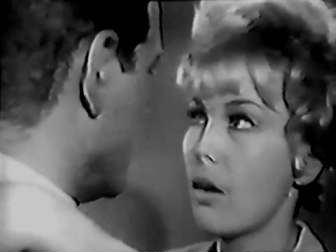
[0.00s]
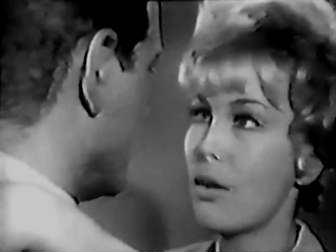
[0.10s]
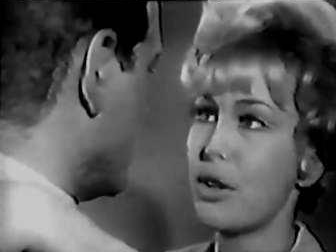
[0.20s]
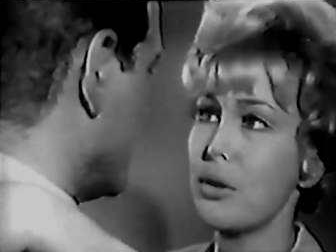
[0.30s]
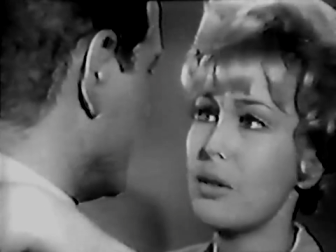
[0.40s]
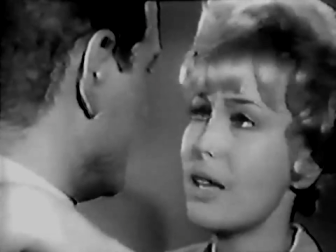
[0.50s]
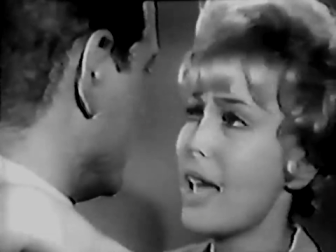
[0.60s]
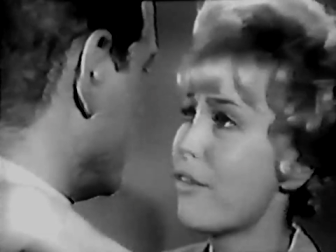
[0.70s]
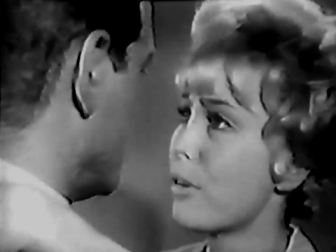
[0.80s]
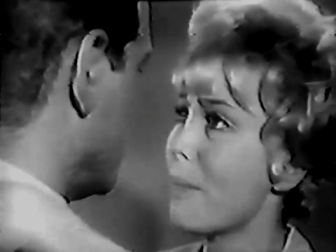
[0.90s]
Oh, you'd
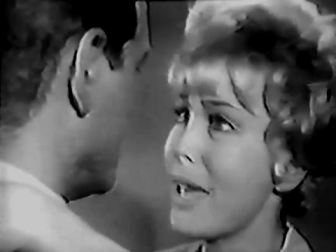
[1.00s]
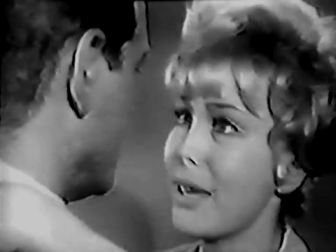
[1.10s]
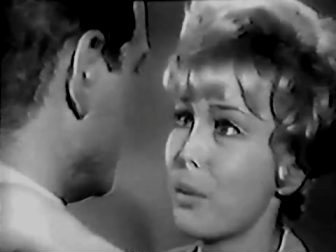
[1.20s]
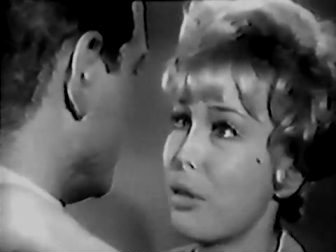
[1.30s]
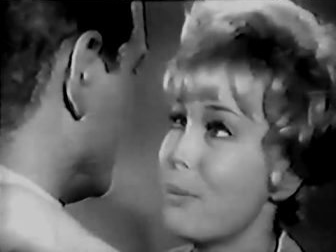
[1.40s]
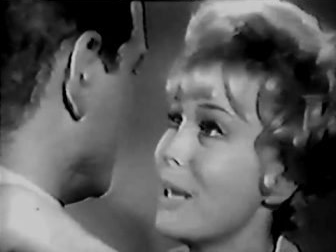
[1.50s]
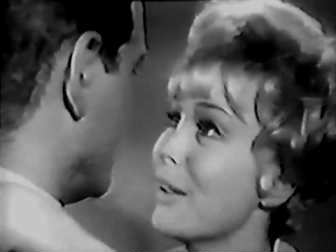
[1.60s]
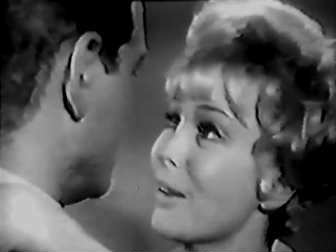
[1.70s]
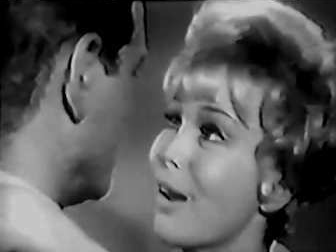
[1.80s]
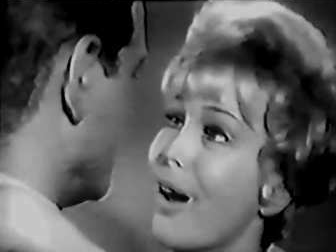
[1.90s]
never make it with
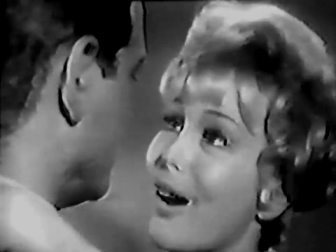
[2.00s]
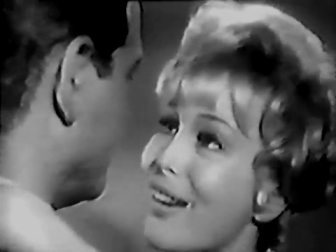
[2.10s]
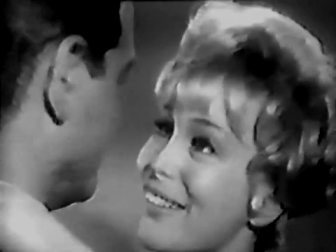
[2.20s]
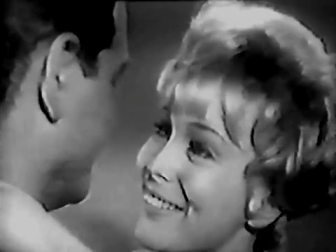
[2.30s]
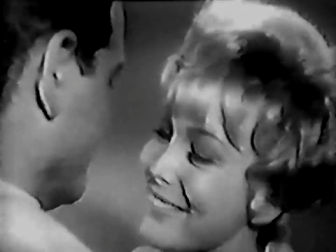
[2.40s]
me along.